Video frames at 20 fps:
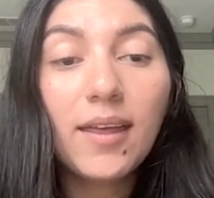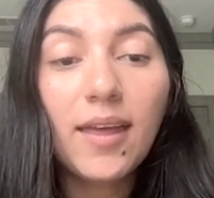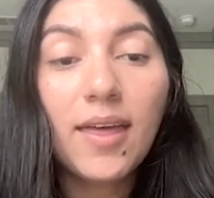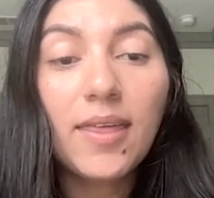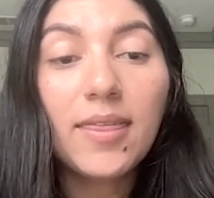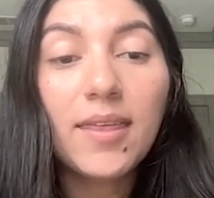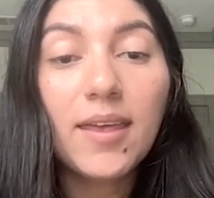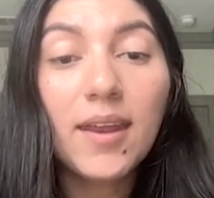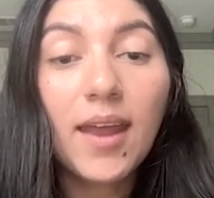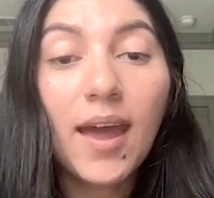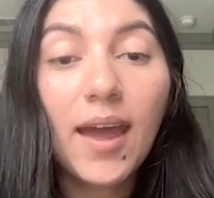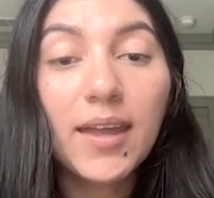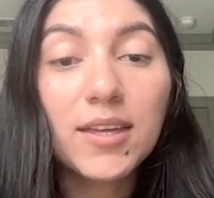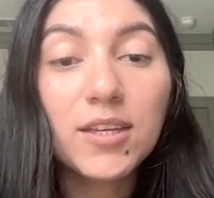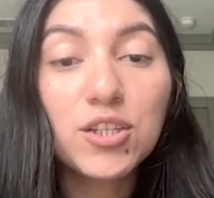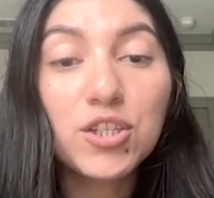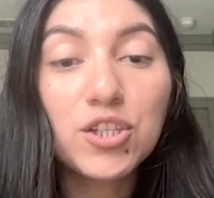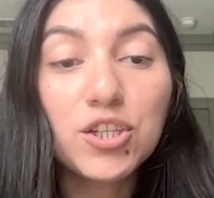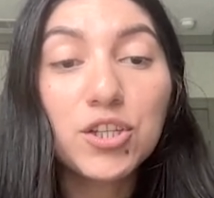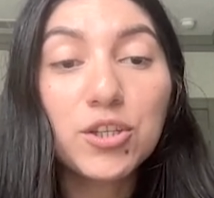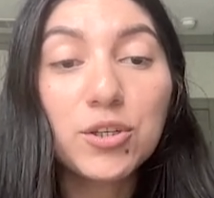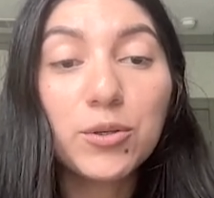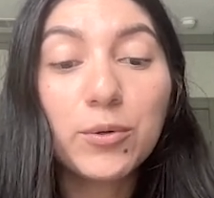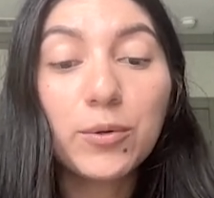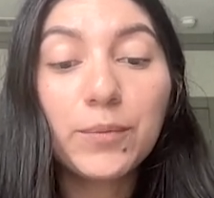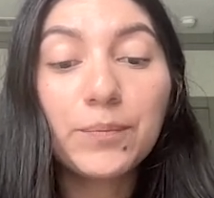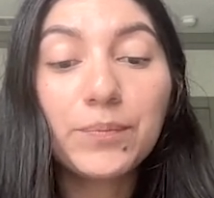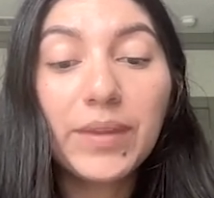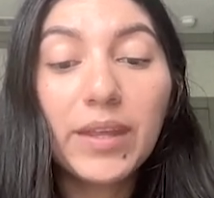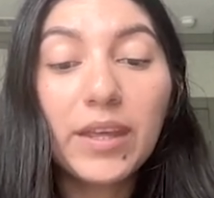And then I can
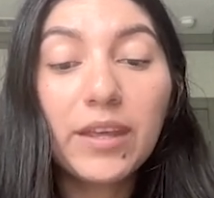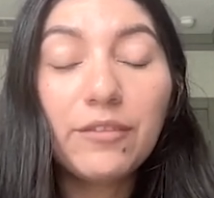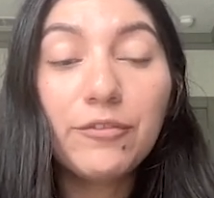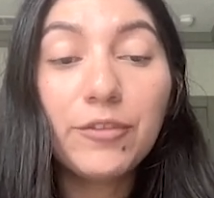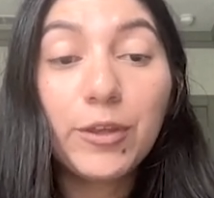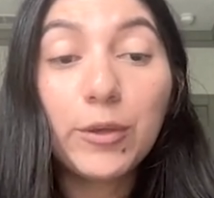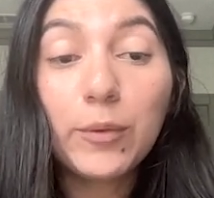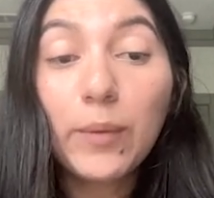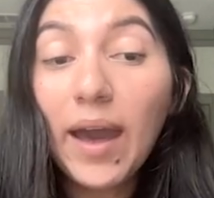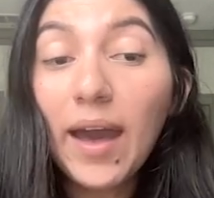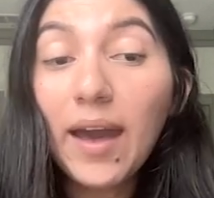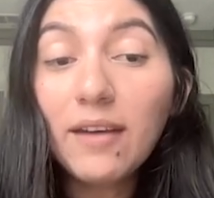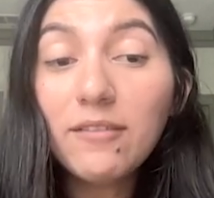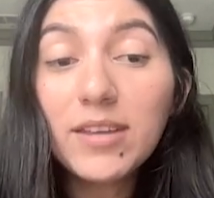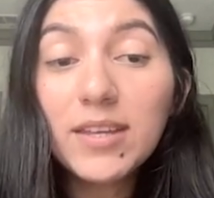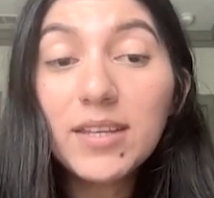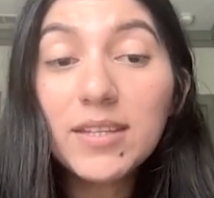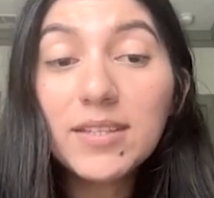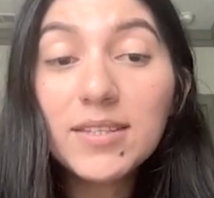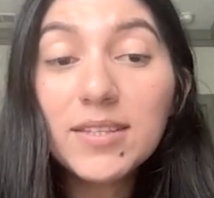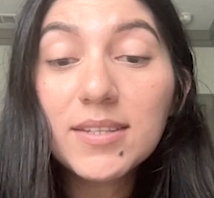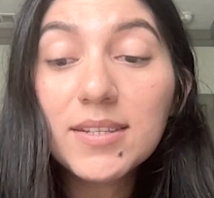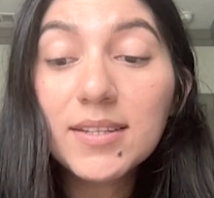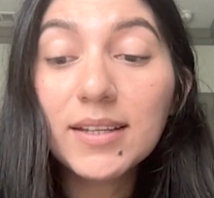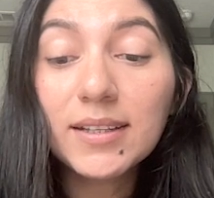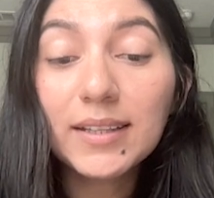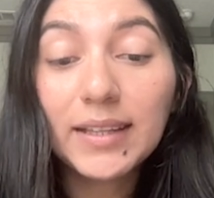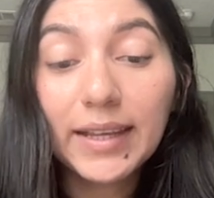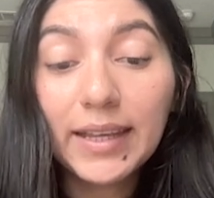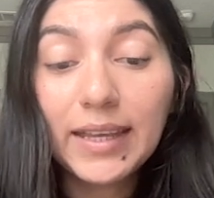do, if you haven't,
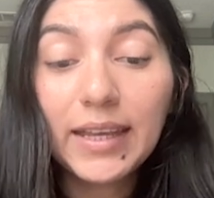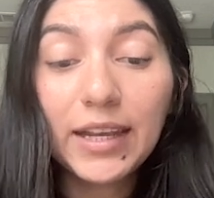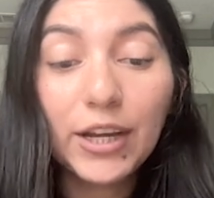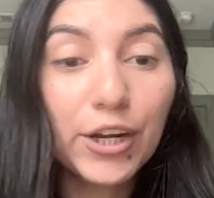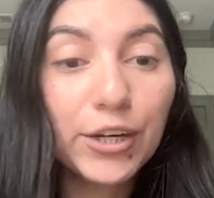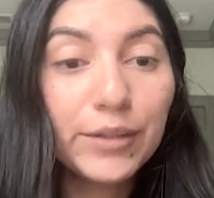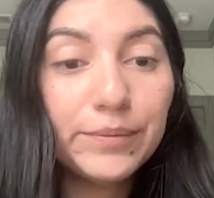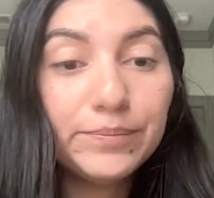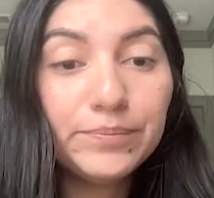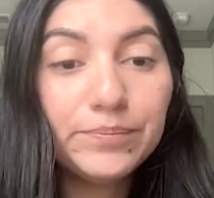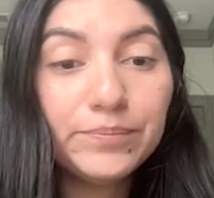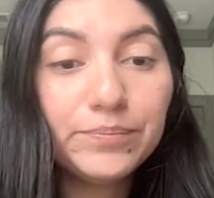click here.